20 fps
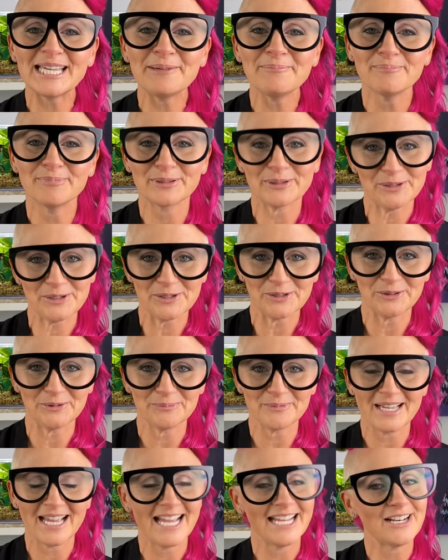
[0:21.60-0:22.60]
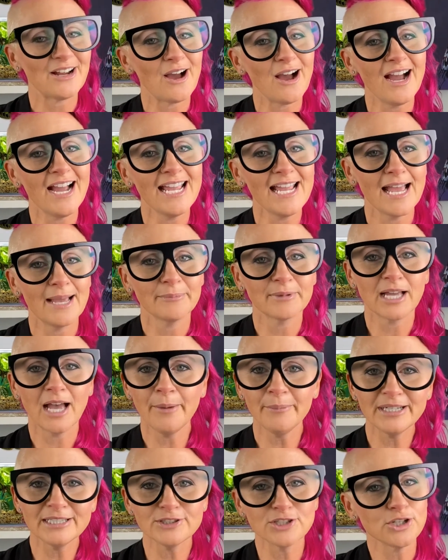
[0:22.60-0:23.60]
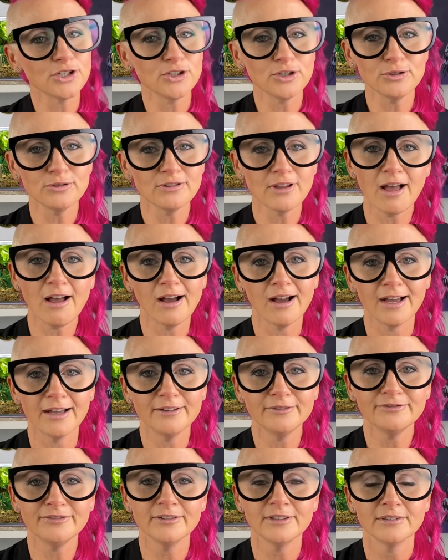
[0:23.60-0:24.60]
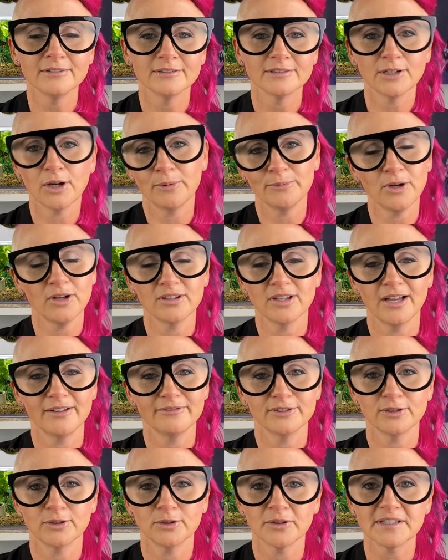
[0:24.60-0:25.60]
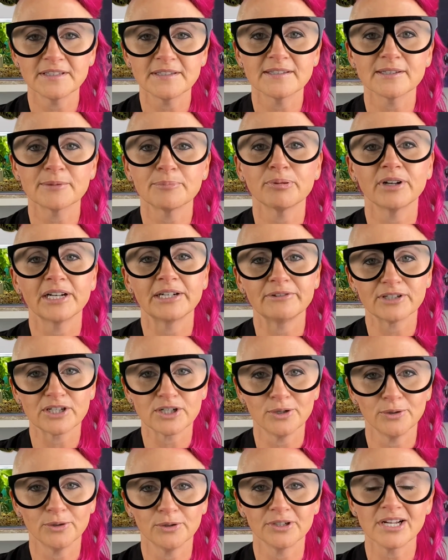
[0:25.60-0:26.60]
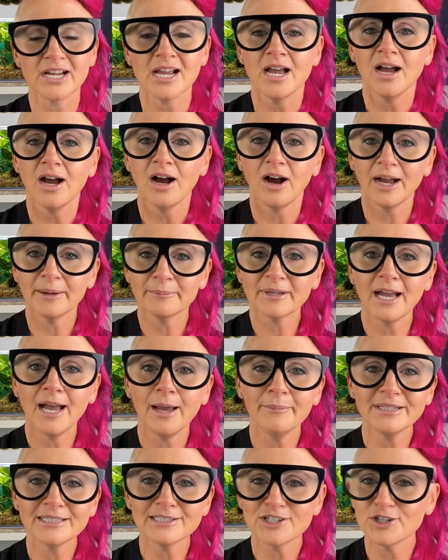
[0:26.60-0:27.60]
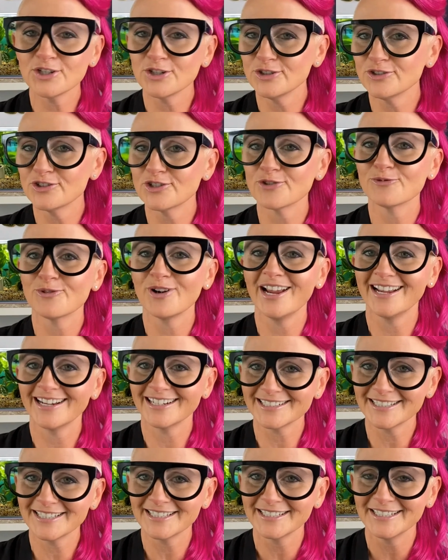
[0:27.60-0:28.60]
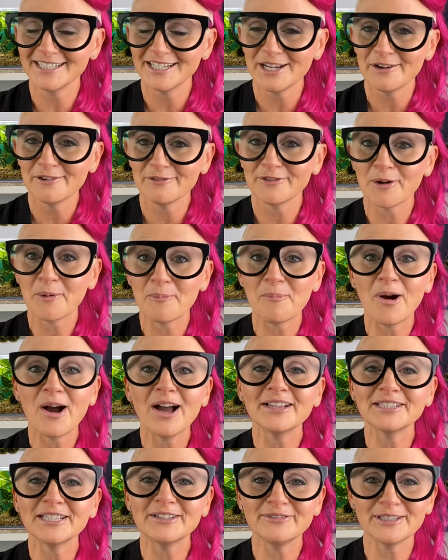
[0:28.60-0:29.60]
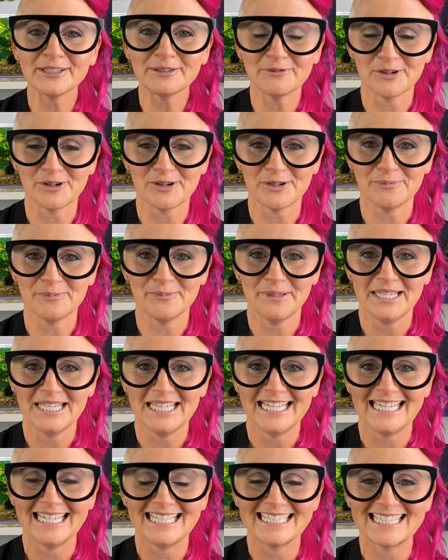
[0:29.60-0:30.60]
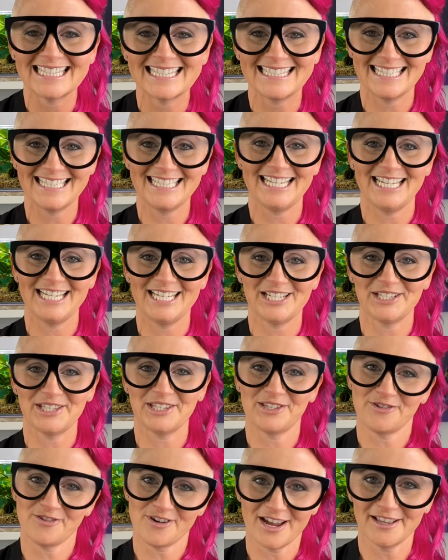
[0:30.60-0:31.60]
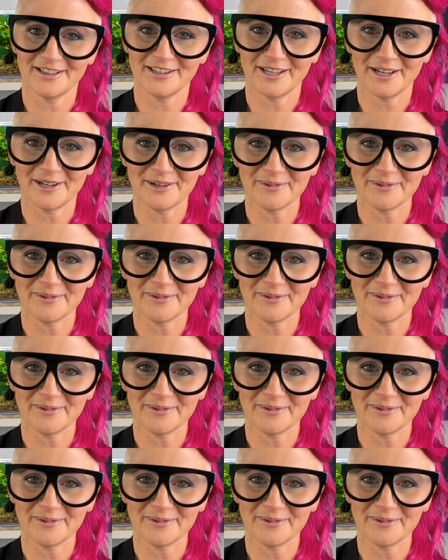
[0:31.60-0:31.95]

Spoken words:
Bloom, and I am coming to you live. No, I'm not live at all, this is a pre-record. I'm coming to you direct from my living room in Sydney, Australia.